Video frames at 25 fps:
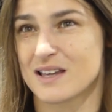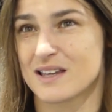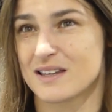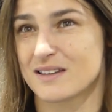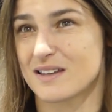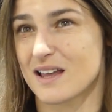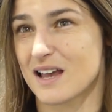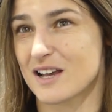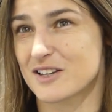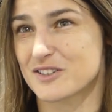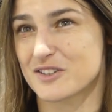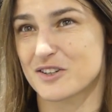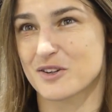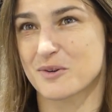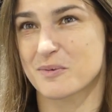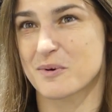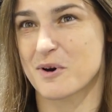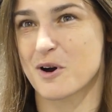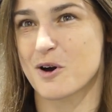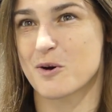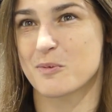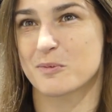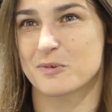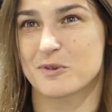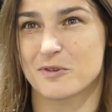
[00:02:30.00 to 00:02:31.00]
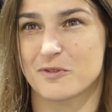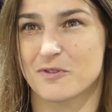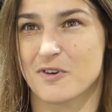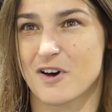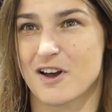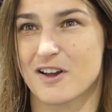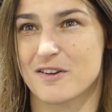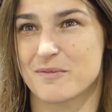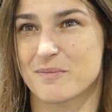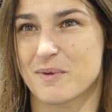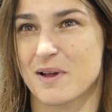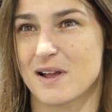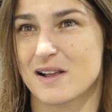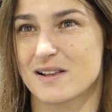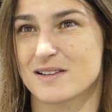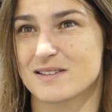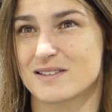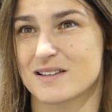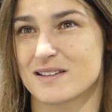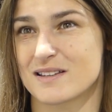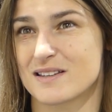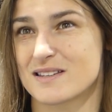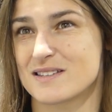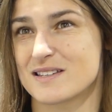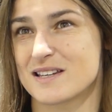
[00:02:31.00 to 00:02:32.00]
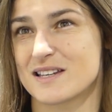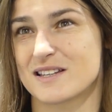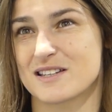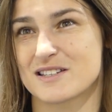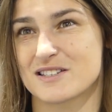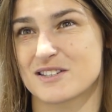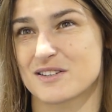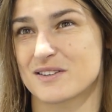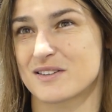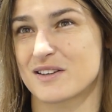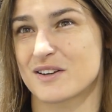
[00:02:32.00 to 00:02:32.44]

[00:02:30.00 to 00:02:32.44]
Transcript: to actually come home to five belts and to see this,